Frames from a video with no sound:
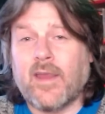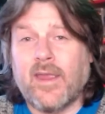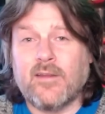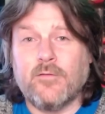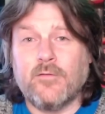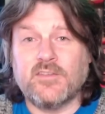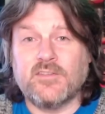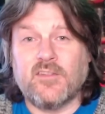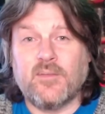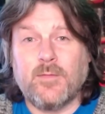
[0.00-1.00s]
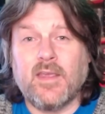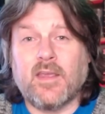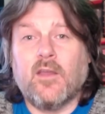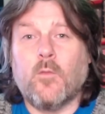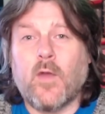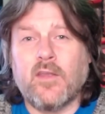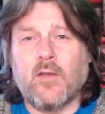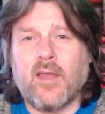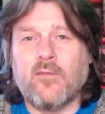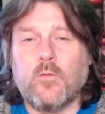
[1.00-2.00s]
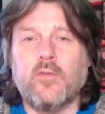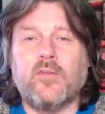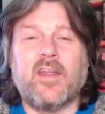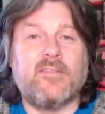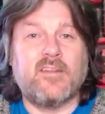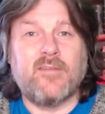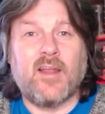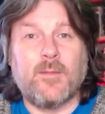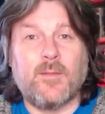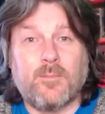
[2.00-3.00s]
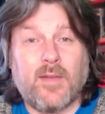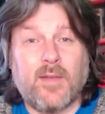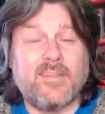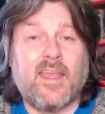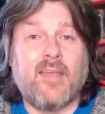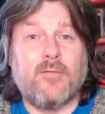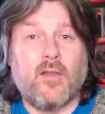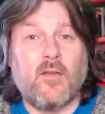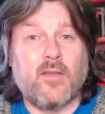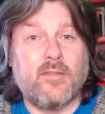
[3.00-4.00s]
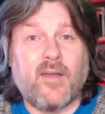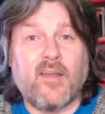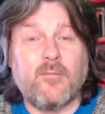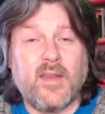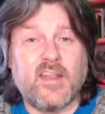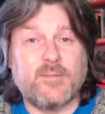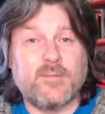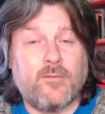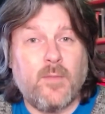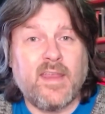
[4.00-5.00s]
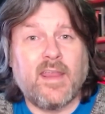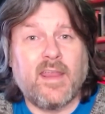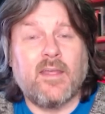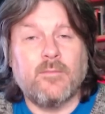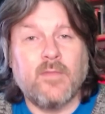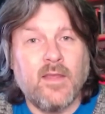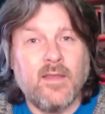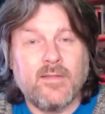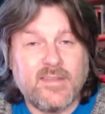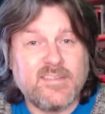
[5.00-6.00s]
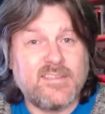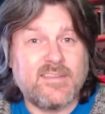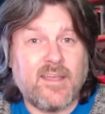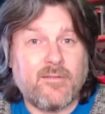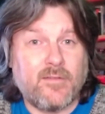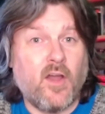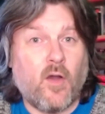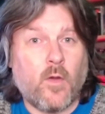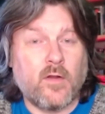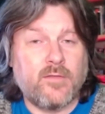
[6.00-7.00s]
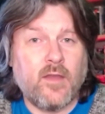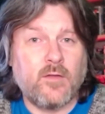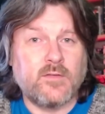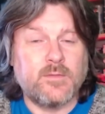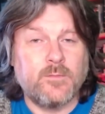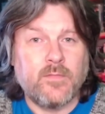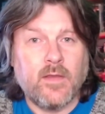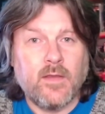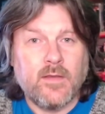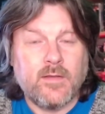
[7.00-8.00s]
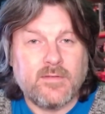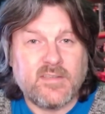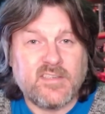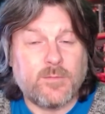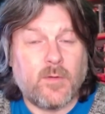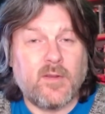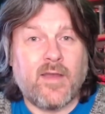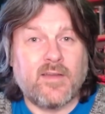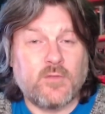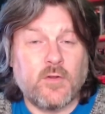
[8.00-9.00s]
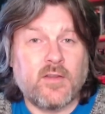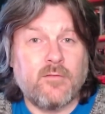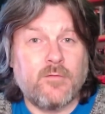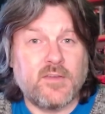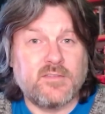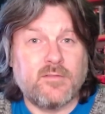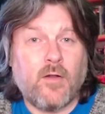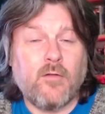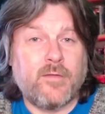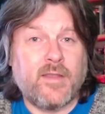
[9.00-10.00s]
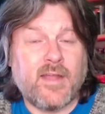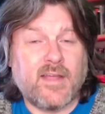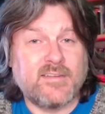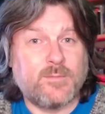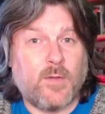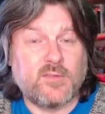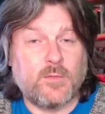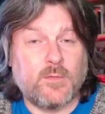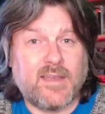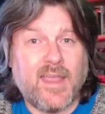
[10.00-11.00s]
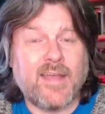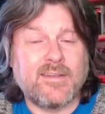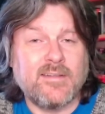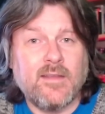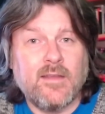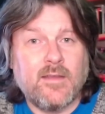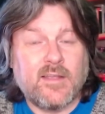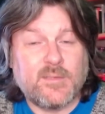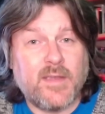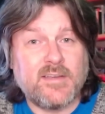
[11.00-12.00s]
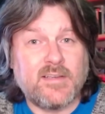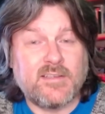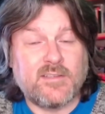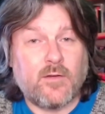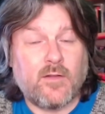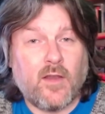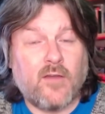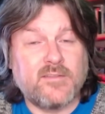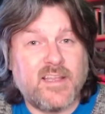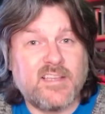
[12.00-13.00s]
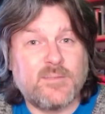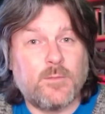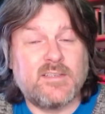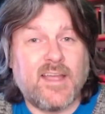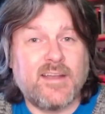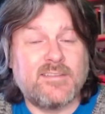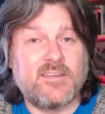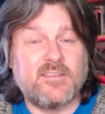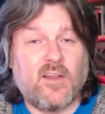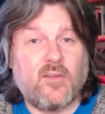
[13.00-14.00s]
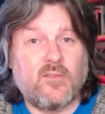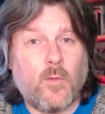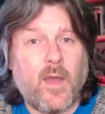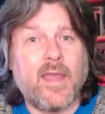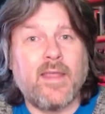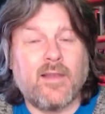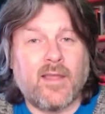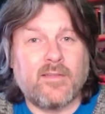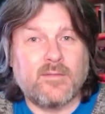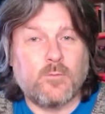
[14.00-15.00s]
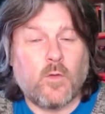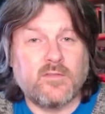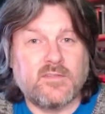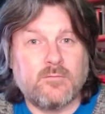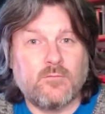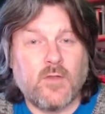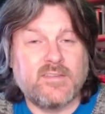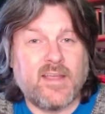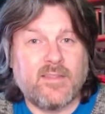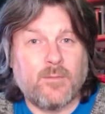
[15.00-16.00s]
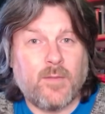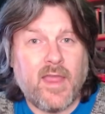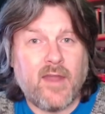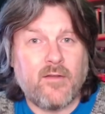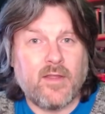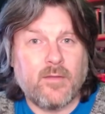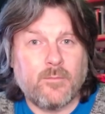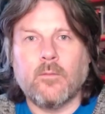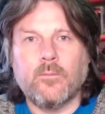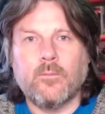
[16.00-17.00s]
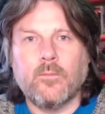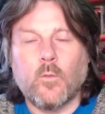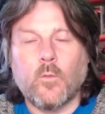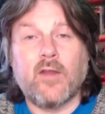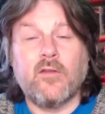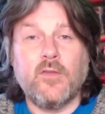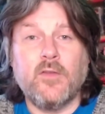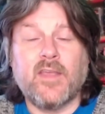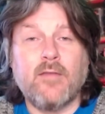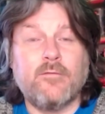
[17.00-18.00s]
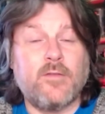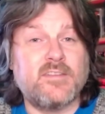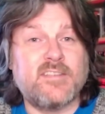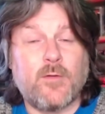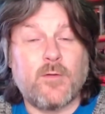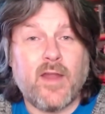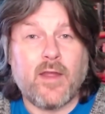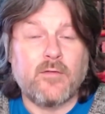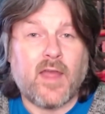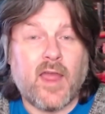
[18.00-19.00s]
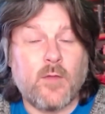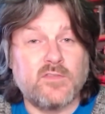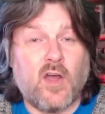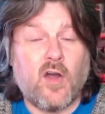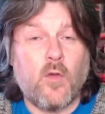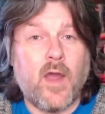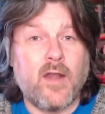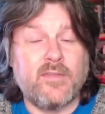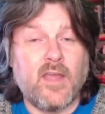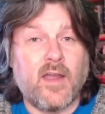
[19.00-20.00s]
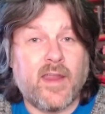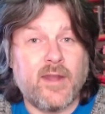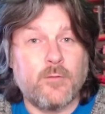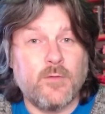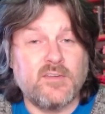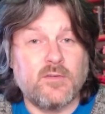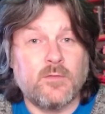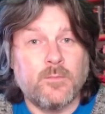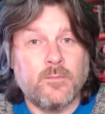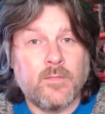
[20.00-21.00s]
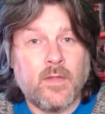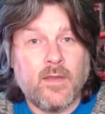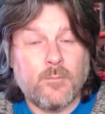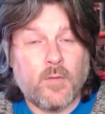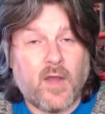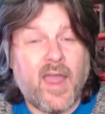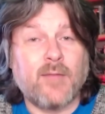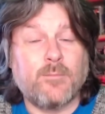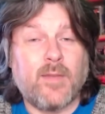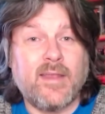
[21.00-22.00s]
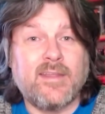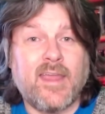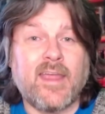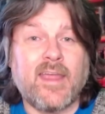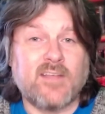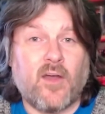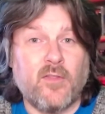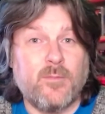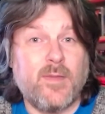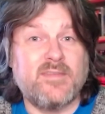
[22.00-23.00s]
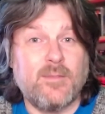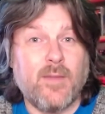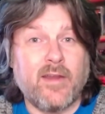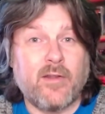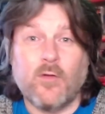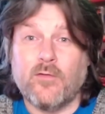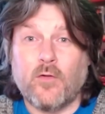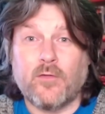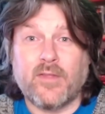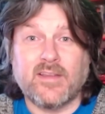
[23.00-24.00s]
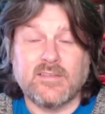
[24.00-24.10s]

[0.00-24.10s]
conversions on the Amiga where you're left wondering if the developers have played the game for longer than 5 minutes before making it. This is definitely not one of those. This is probably about as good a conversion of Volfied as it's possible get, especially as there are a lot of sensible design decisions along the way, like the one to rotate the play area. When I reviewed the game first time around, I was not aware of the arcade original, but I had played Kicks on the BBC Micro of all things.